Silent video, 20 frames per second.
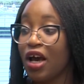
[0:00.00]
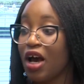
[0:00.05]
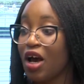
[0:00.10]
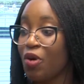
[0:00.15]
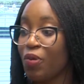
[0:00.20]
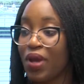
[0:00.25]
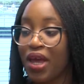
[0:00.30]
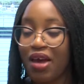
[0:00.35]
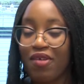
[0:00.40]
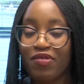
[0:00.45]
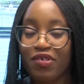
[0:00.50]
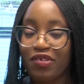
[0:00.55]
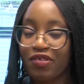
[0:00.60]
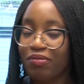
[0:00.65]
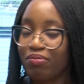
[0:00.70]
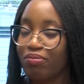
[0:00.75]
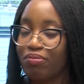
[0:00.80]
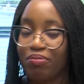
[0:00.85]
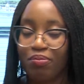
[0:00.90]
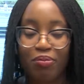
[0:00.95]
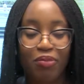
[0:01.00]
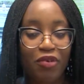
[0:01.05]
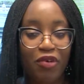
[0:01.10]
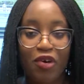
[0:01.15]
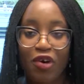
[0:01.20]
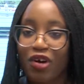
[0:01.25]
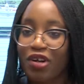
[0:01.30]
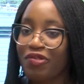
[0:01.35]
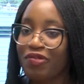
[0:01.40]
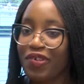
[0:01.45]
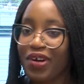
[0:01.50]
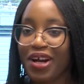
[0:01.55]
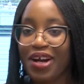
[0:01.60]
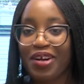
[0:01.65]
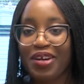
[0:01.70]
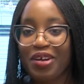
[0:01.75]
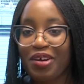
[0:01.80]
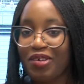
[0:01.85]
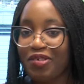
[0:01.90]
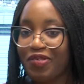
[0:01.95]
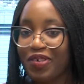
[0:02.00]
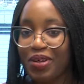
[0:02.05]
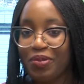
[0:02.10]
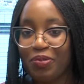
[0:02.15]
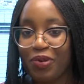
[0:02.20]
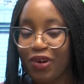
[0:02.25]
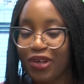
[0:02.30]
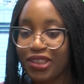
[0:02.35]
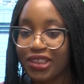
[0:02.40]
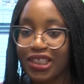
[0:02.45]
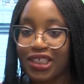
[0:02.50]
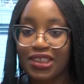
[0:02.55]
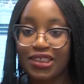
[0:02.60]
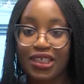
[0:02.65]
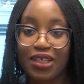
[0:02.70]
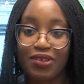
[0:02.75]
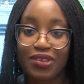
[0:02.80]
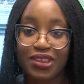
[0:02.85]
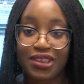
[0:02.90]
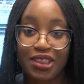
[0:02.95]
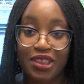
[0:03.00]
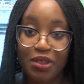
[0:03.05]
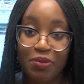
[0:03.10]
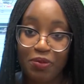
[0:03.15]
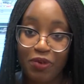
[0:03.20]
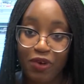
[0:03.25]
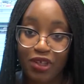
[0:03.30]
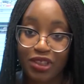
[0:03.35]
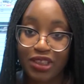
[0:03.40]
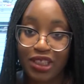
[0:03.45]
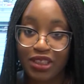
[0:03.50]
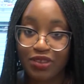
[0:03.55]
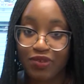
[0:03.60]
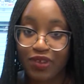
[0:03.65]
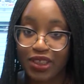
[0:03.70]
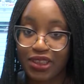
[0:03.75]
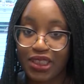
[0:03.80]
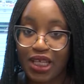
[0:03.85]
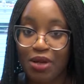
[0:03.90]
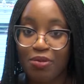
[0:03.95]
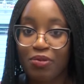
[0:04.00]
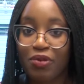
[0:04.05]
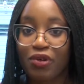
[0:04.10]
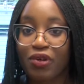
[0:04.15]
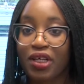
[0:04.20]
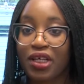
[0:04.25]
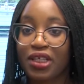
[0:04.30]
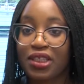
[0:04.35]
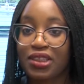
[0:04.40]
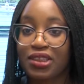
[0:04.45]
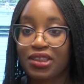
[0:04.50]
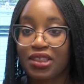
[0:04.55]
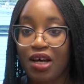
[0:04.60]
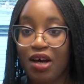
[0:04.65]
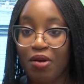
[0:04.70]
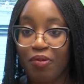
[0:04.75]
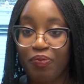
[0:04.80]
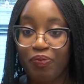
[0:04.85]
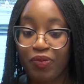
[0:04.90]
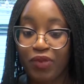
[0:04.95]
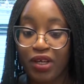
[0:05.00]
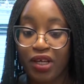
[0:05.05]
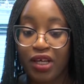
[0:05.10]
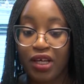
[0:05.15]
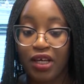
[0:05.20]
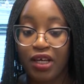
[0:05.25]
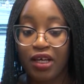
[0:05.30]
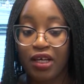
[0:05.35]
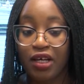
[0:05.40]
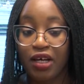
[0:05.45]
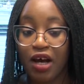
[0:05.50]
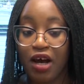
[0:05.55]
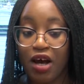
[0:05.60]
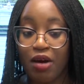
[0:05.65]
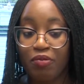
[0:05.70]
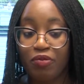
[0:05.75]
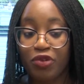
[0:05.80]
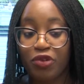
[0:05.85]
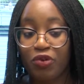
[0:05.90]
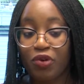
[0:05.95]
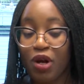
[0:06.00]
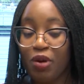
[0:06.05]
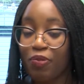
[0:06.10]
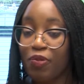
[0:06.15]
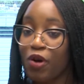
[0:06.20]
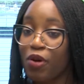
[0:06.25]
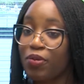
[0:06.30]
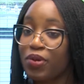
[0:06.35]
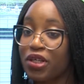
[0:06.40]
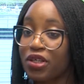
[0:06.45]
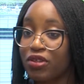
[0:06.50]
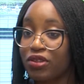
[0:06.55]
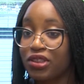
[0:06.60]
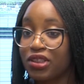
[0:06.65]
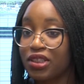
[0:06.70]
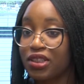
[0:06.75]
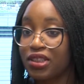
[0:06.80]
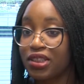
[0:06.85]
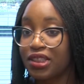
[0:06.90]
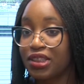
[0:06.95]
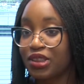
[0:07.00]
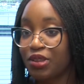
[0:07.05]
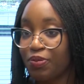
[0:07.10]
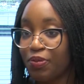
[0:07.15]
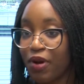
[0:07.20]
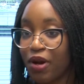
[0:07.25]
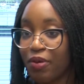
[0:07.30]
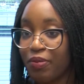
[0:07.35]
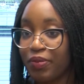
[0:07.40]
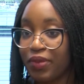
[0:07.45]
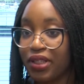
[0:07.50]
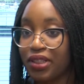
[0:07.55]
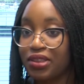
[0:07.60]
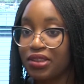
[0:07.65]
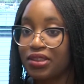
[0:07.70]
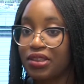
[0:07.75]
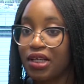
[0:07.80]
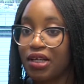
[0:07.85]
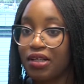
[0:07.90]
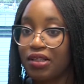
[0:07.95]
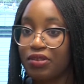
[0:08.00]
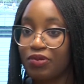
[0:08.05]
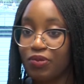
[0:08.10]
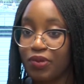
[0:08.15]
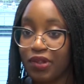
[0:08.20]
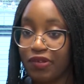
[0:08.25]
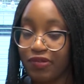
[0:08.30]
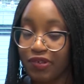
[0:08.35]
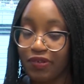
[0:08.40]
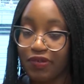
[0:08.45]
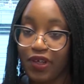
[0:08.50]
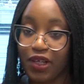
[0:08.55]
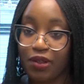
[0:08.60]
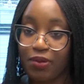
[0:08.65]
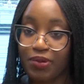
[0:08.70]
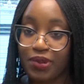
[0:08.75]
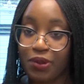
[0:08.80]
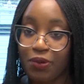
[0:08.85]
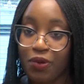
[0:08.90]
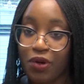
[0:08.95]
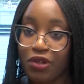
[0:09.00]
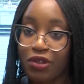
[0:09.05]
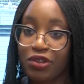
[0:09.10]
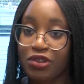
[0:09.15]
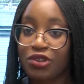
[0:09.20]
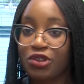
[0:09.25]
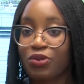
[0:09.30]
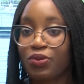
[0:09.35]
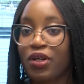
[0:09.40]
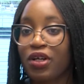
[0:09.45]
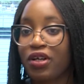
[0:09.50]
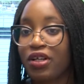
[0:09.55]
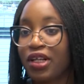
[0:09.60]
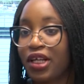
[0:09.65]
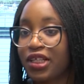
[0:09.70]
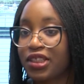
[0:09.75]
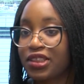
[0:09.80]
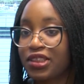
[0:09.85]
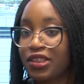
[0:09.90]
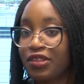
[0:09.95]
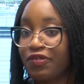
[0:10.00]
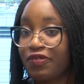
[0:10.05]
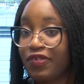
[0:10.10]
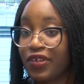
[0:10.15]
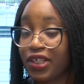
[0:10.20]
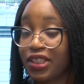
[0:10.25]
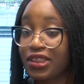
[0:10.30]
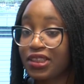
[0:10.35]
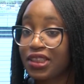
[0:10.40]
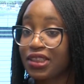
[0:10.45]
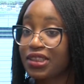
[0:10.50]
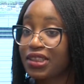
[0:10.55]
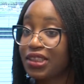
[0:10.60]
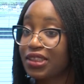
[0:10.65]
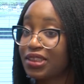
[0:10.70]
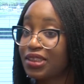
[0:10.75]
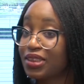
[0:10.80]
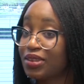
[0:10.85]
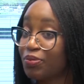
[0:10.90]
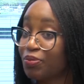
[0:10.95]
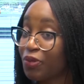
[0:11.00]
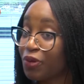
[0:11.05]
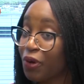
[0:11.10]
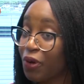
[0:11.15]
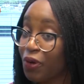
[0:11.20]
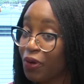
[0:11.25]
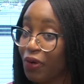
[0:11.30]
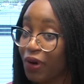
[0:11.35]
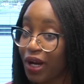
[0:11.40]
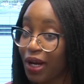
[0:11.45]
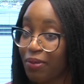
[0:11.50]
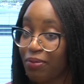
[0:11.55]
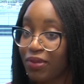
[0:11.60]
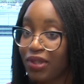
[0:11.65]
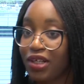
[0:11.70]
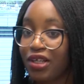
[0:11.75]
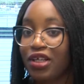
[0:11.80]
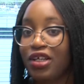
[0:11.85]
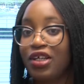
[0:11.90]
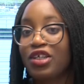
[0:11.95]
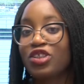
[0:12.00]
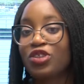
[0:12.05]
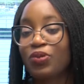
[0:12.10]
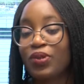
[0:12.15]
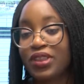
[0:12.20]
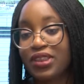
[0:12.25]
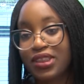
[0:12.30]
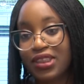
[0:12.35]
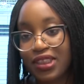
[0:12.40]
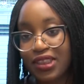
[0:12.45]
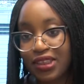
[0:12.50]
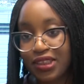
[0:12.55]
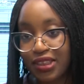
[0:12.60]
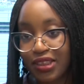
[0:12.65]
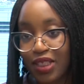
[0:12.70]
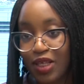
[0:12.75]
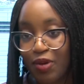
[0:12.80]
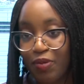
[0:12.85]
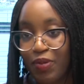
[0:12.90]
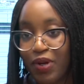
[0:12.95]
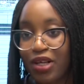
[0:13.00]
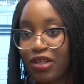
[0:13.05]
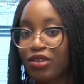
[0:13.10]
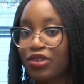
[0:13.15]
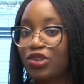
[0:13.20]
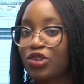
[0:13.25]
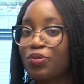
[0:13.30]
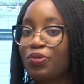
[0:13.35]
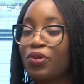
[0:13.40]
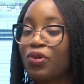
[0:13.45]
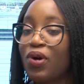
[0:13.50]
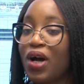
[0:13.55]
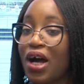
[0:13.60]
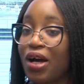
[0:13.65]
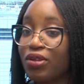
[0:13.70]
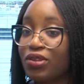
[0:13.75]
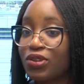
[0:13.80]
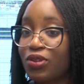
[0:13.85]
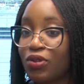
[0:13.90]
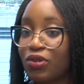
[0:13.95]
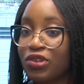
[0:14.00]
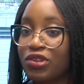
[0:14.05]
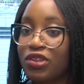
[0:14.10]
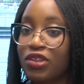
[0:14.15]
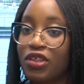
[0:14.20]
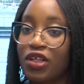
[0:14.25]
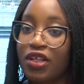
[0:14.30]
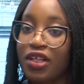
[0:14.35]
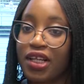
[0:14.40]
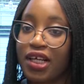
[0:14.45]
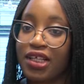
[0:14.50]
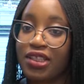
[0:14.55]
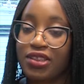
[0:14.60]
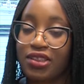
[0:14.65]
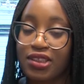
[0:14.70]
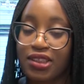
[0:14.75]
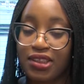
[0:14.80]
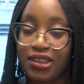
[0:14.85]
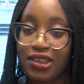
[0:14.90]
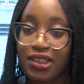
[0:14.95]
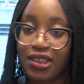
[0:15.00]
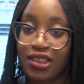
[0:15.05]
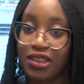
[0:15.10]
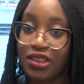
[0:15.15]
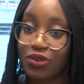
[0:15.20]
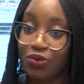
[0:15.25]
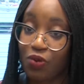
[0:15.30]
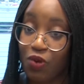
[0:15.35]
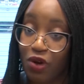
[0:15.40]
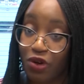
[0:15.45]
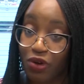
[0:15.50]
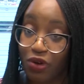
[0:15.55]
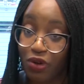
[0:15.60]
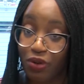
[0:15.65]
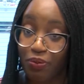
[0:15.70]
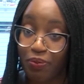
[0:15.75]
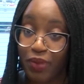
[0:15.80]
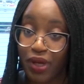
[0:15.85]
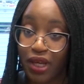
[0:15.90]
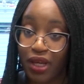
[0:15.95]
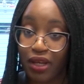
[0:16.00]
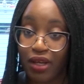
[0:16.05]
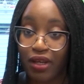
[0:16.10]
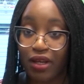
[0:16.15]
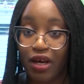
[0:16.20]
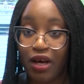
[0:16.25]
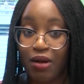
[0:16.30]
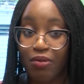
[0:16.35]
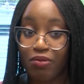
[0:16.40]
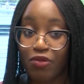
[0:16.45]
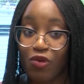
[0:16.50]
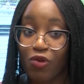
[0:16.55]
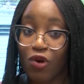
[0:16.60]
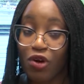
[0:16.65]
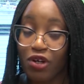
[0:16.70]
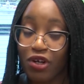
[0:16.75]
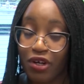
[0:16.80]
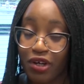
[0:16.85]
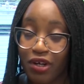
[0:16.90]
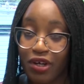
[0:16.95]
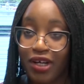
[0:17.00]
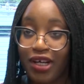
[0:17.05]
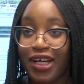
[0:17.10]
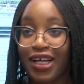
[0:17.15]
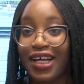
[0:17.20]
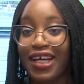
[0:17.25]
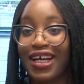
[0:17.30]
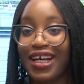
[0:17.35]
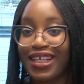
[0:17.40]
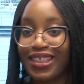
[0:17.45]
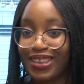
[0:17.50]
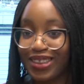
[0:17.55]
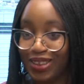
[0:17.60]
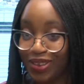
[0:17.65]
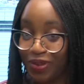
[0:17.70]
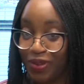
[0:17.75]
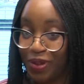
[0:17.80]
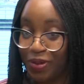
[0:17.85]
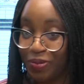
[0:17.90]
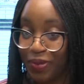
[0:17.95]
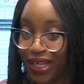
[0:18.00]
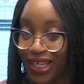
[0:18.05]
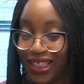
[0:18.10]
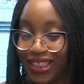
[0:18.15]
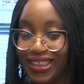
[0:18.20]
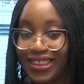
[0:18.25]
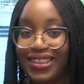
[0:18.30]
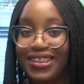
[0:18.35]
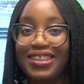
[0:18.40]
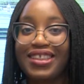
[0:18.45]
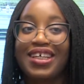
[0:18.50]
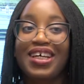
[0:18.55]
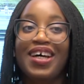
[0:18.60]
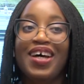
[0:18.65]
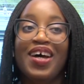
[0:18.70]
Uh, we have a broad variety of uh, projects. Our city project, for example, is um, um, through our Public Utilities Department, uh, we've developed a water and sewer connection fee assistance program to assist um, eligible households to connect to the city's water and main um, water and sewer mains.